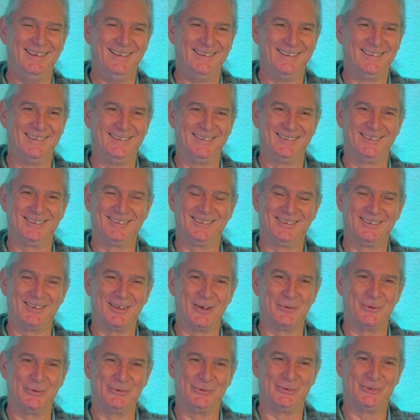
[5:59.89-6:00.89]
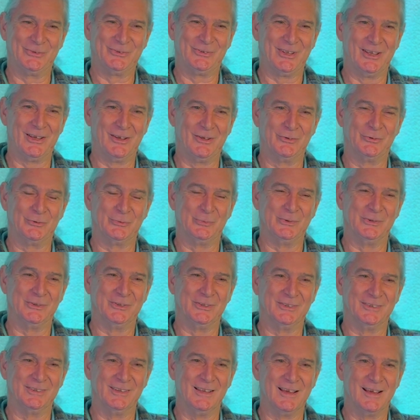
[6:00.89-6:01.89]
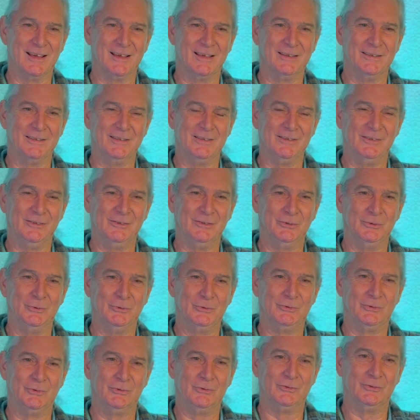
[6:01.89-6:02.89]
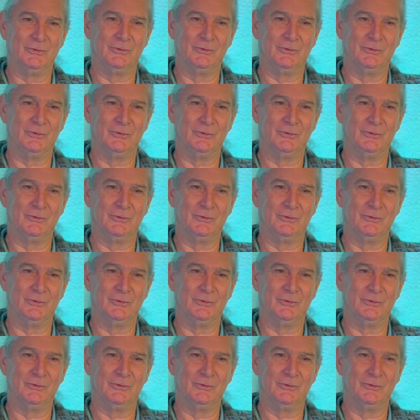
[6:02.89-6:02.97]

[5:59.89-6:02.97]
this it always astounds me that God uses